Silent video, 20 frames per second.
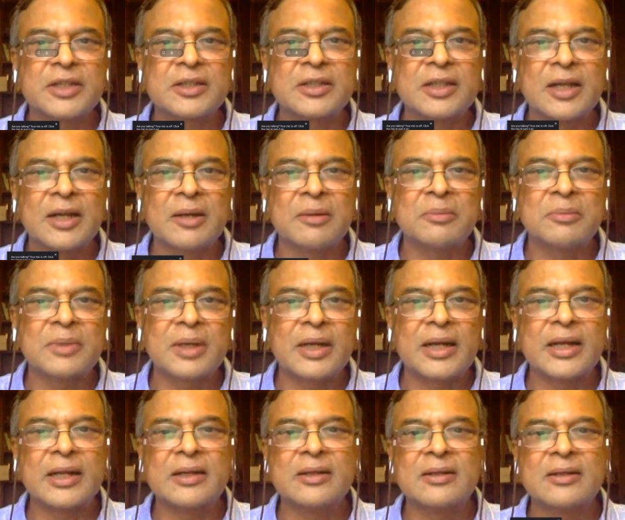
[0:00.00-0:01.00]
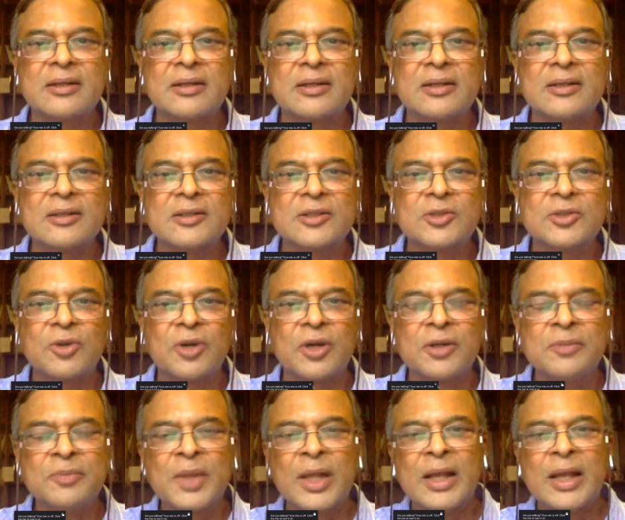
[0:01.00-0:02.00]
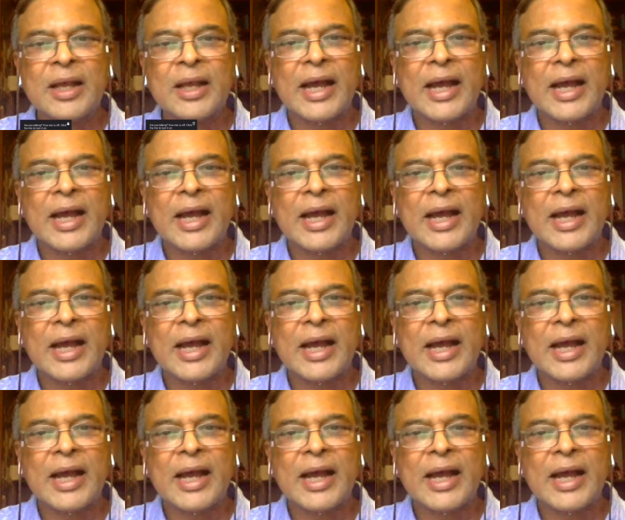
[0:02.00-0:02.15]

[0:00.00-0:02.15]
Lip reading: Vietnam, and so on.